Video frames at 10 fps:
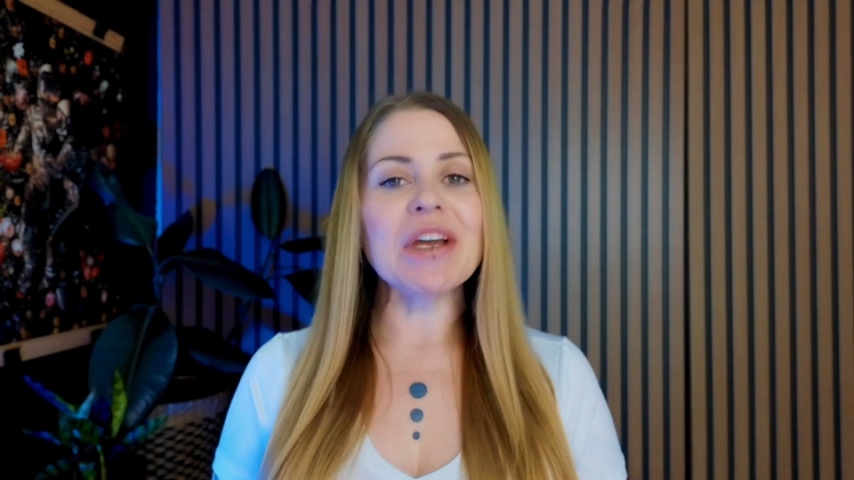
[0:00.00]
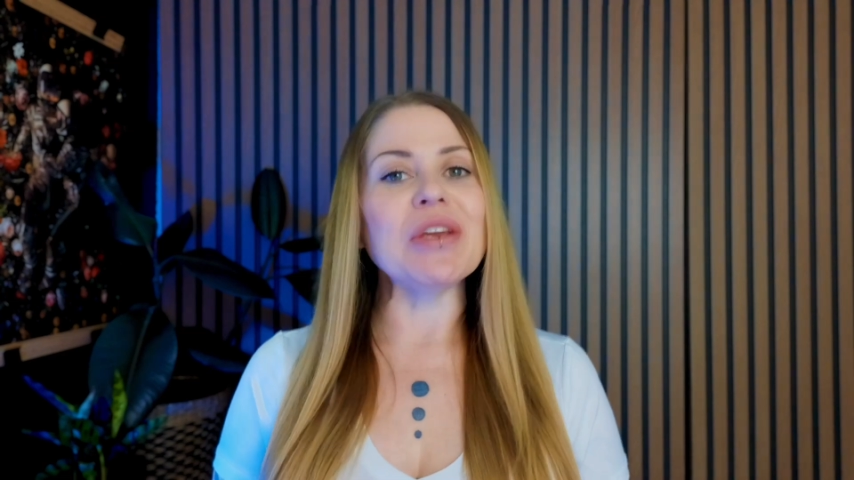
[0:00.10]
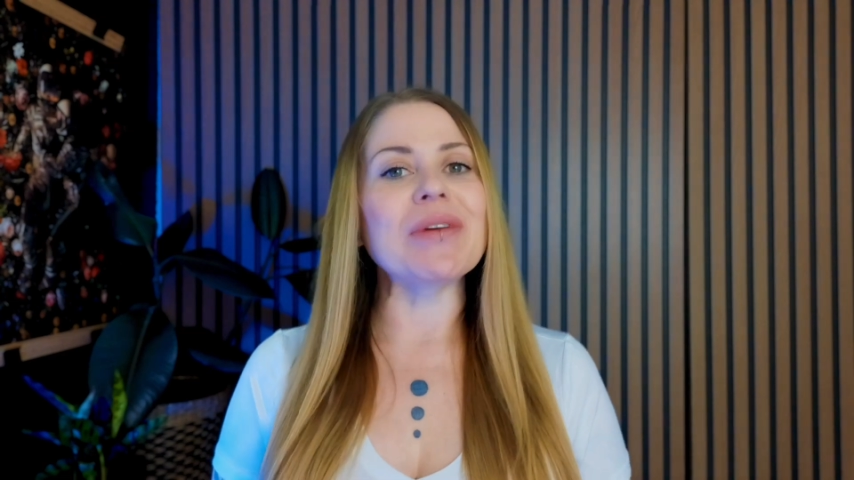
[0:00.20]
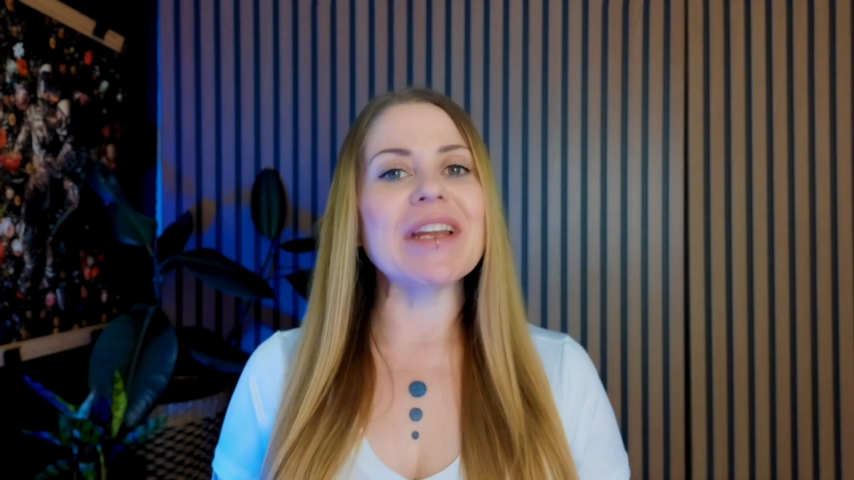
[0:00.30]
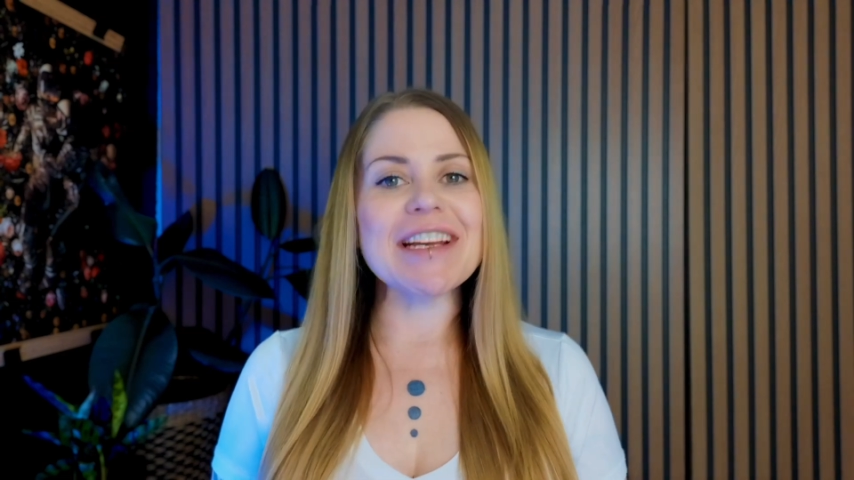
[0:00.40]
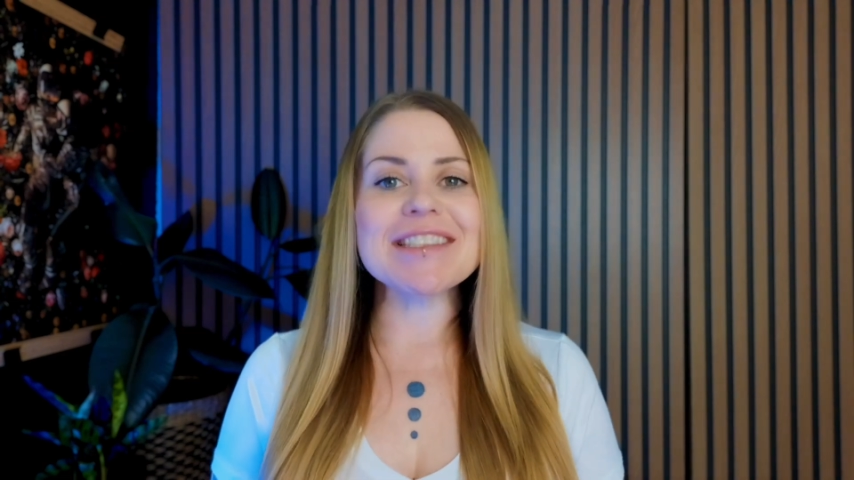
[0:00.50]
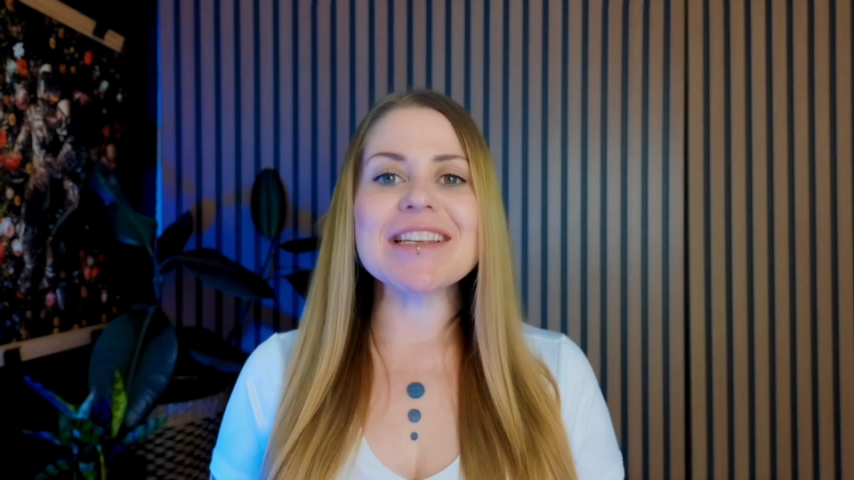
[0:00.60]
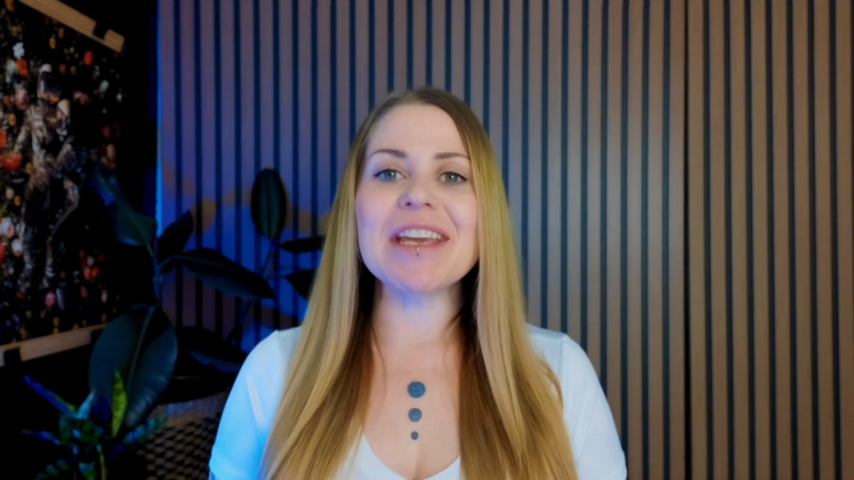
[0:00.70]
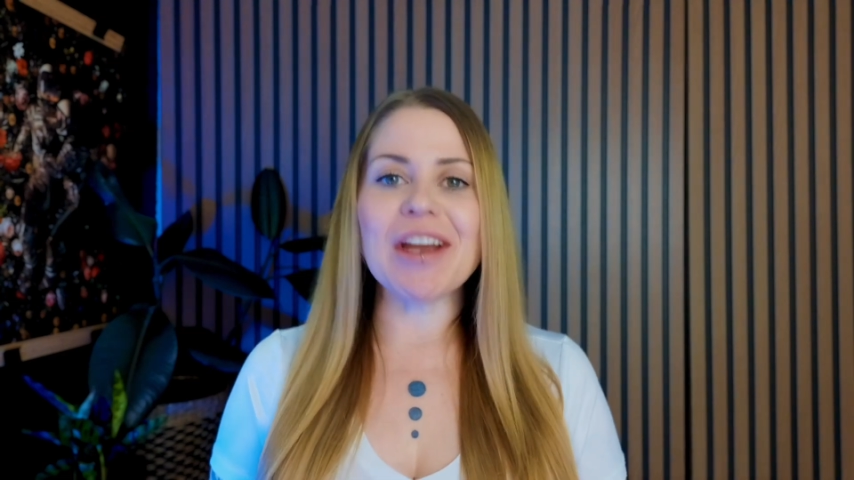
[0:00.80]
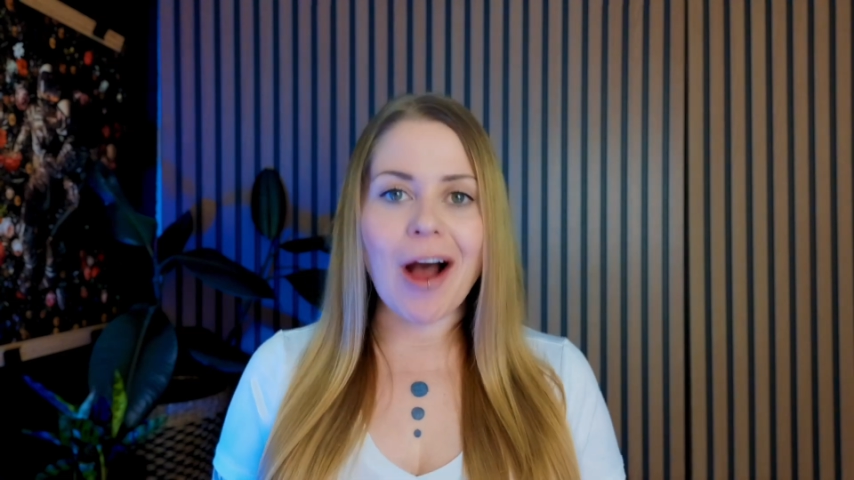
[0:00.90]
You can
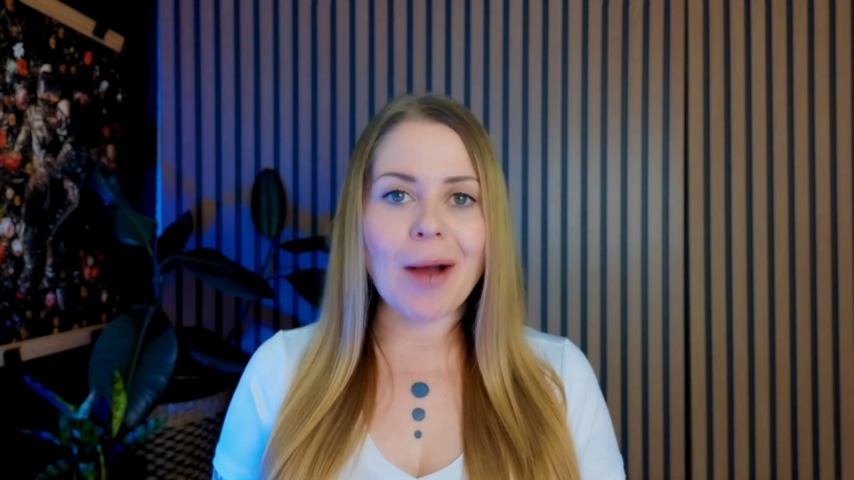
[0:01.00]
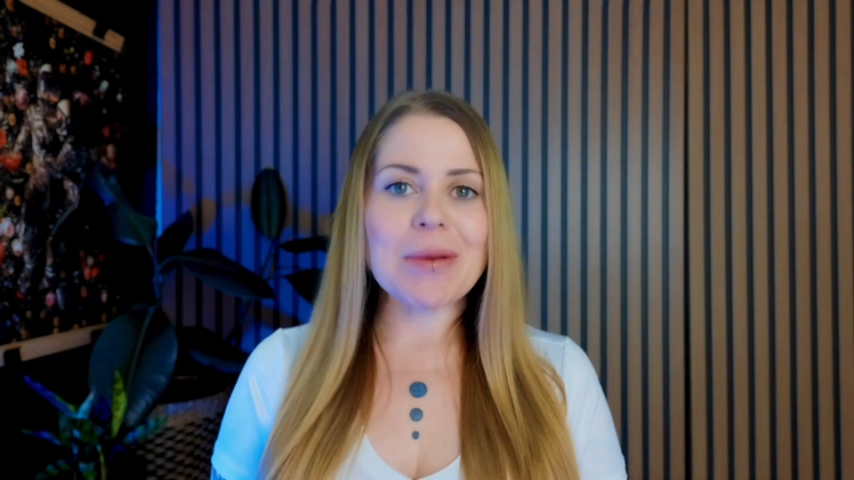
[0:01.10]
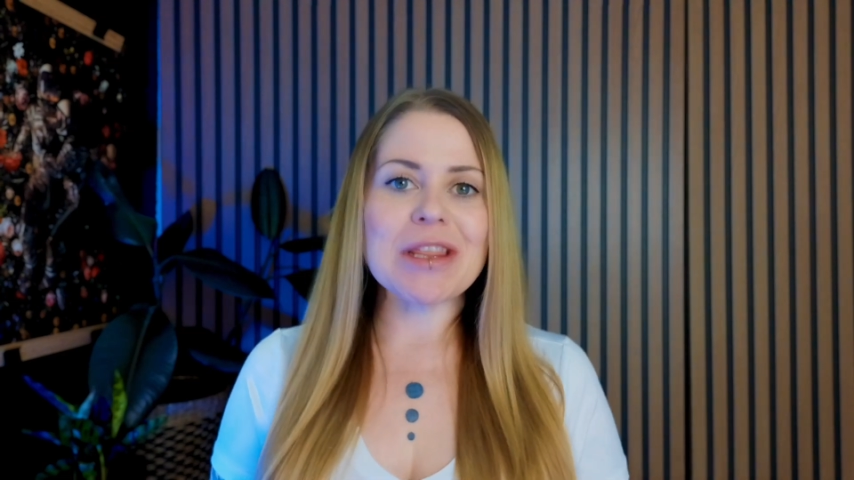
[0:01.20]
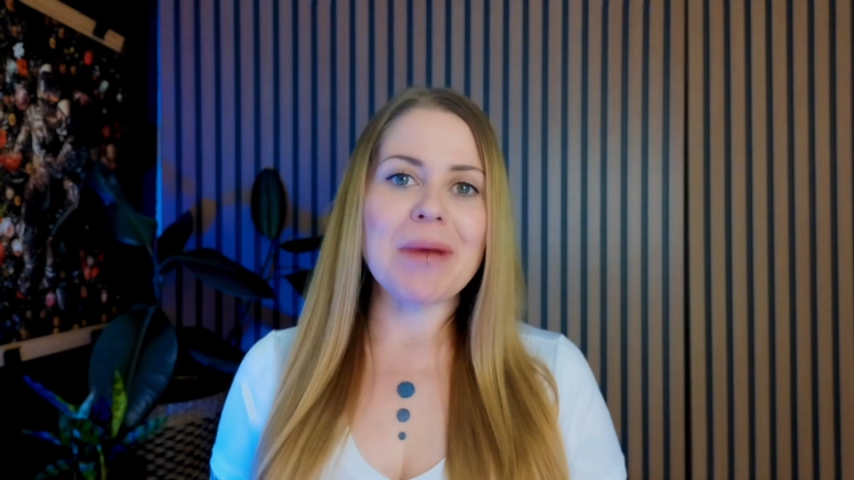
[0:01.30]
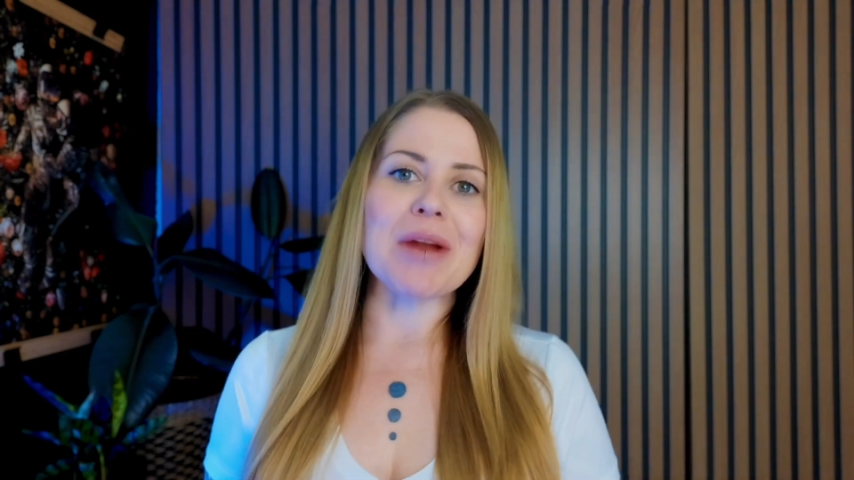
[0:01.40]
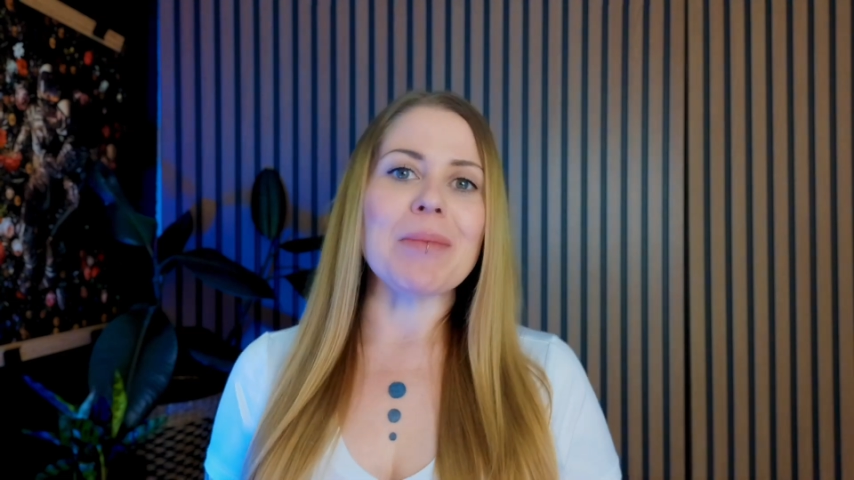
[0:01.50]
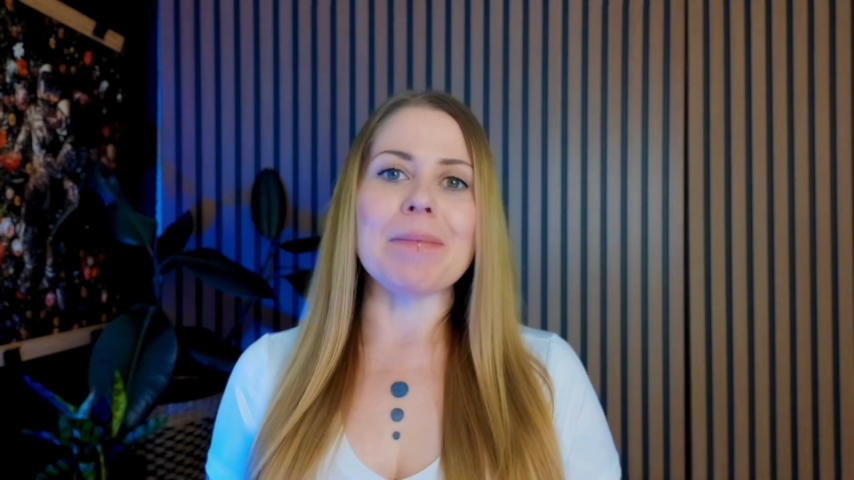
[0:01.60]
easily copy them out of